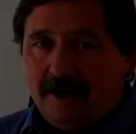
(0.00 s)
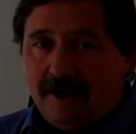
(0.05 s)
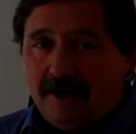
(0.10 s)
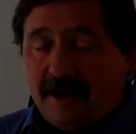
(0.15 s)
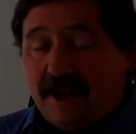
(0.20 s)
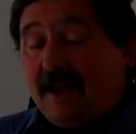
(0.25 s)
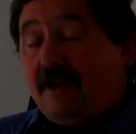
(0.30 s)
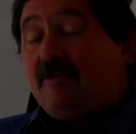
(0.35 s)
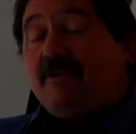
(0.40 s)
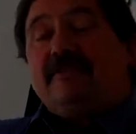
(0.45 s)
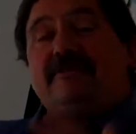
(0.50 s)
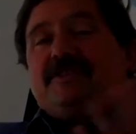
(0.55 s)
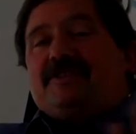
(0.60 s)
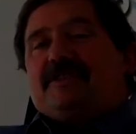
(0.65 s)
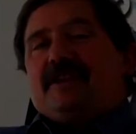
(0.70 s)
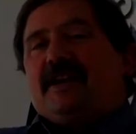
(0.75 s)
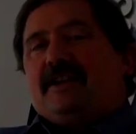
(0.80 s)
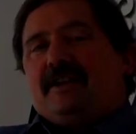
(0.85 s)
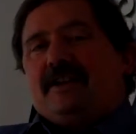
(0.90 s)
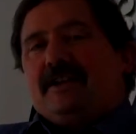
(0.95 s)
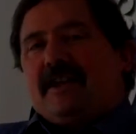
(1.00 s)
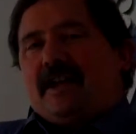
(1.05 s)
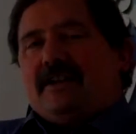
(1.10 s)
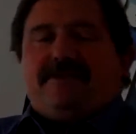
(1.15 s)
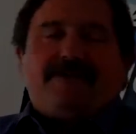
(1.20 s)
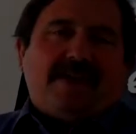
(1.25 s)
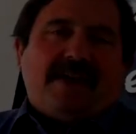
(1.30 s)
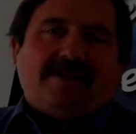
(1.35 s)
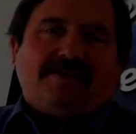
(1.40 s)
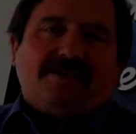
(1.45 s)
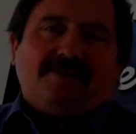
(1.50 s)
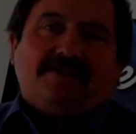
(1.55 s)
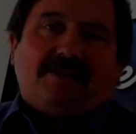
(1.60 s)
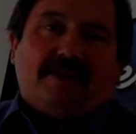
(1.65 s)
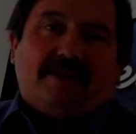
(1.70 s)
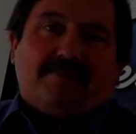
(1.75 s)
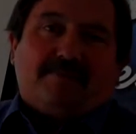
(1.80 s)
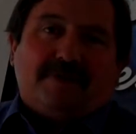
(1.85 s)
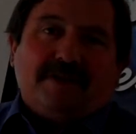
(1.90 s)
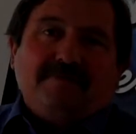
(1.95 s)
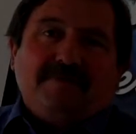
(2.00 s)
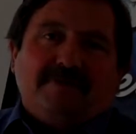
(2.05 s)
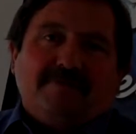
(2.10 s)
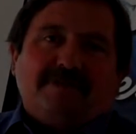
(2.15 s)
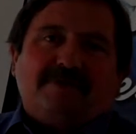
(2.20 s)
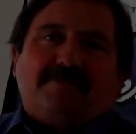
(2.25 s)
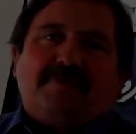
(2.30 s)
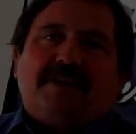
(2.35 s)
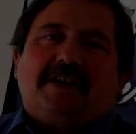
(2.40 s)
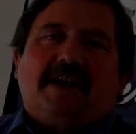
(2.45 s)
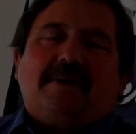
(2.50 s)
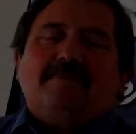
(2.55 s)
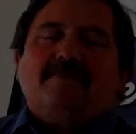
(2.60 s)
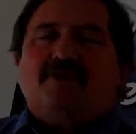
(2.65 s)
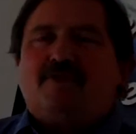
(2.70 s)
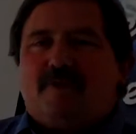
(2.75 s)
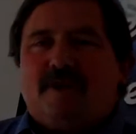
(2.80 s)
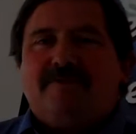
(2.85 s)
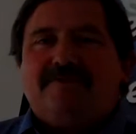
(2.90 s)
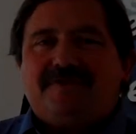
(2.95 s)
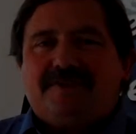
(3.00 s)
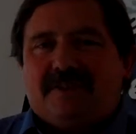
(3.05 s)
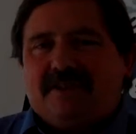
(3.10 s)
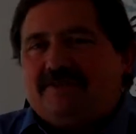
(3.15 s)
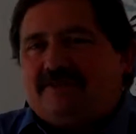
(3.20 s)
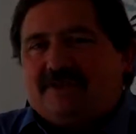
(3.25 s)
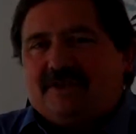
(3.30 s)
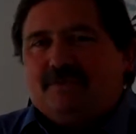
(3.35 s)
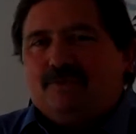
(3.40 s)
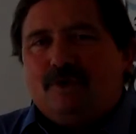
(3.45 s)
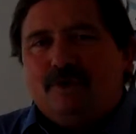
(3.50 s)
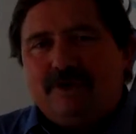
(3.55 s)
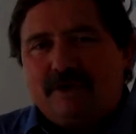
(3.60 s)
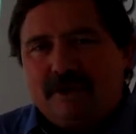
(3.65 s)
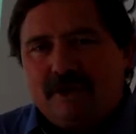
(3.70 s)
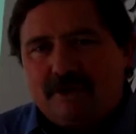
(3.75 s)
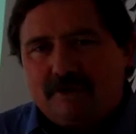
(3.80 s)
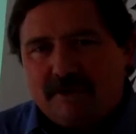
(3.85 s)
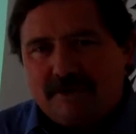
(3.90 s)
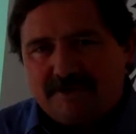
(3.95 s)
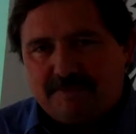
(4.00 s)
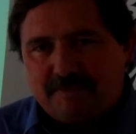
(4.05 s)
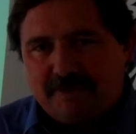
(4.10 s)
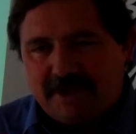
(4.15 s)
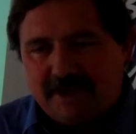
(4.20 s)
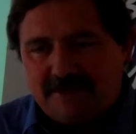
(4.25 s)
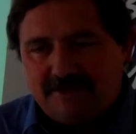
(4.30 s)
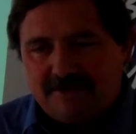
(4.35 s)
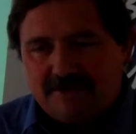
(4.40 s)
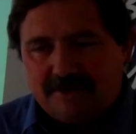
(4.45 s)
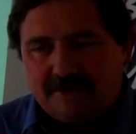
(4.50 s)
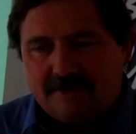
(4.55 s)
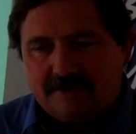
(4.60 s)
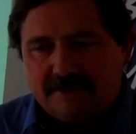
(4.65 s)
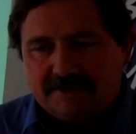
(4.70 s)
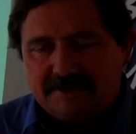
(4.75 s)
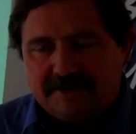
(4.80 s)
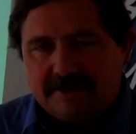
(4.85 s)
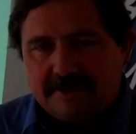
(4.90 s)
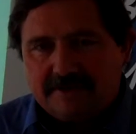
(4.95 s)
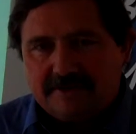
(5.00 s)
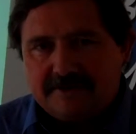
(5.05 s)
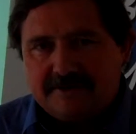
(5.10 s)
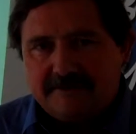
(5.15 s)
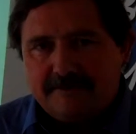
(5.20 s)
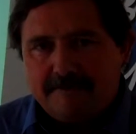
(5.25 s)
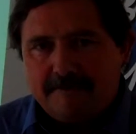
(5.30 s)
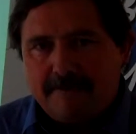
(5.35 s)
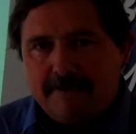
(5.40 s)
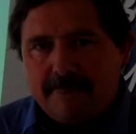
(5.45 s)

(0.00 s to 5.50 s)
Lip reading: Now all of a sudden our $1,000 premium has become 12 cents in walking across pedestrian crossings.